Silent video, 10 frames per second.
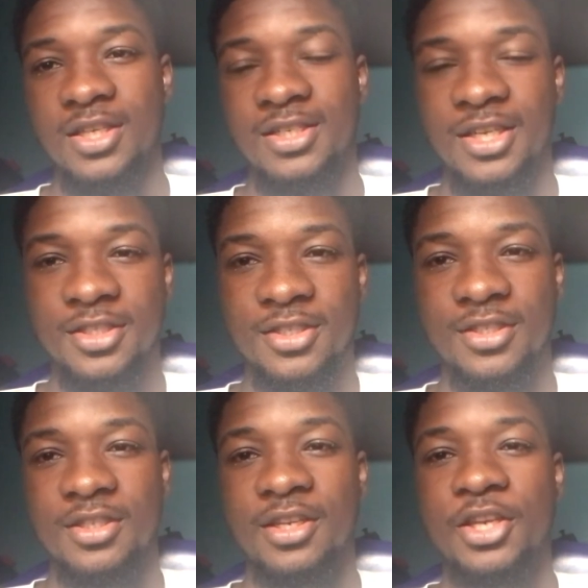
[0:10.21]

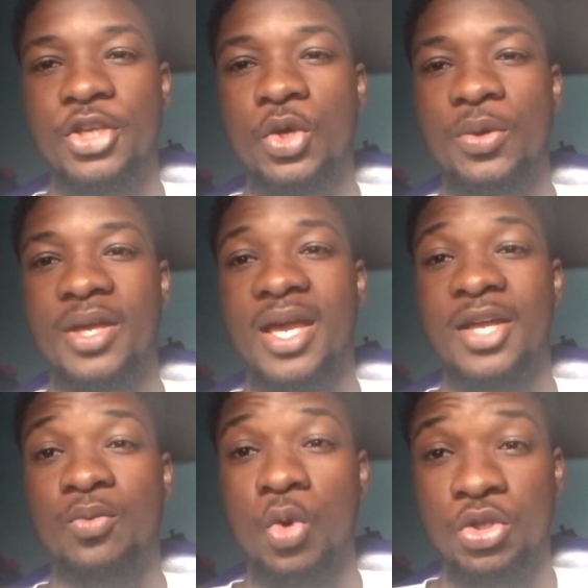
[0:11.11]
Yes, Leon
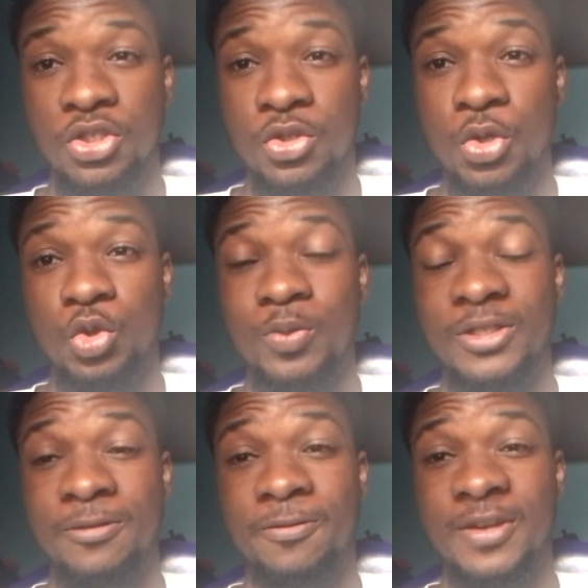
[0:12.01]
Edwards is going to be
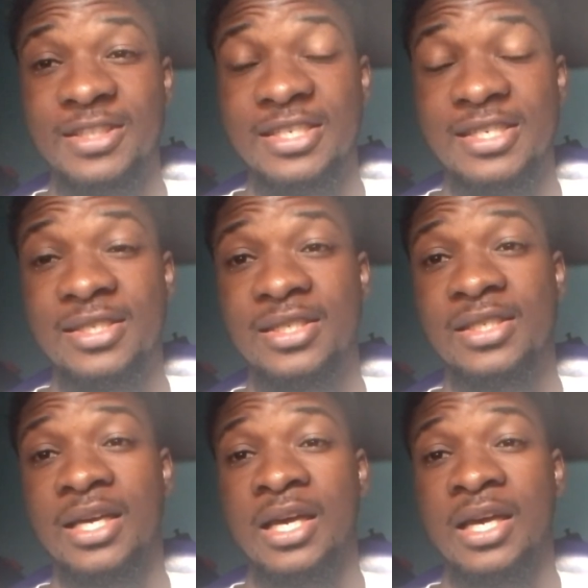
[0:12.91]
defending his